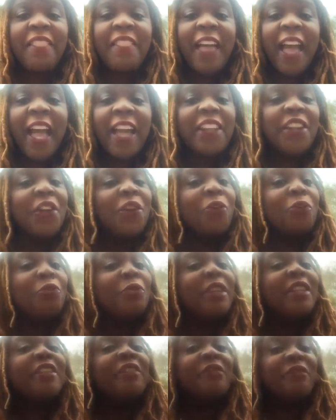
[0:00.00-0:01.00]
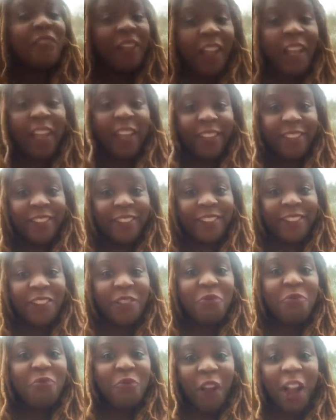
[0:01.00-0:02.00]
that redefined
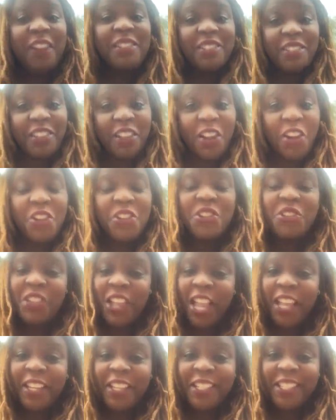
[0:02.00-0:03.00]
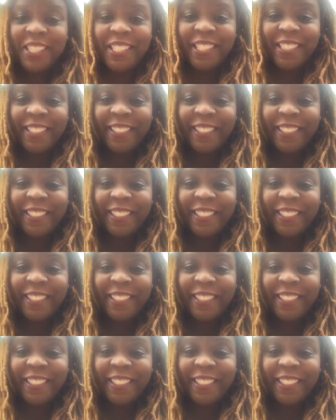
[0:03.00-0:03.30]
rock star status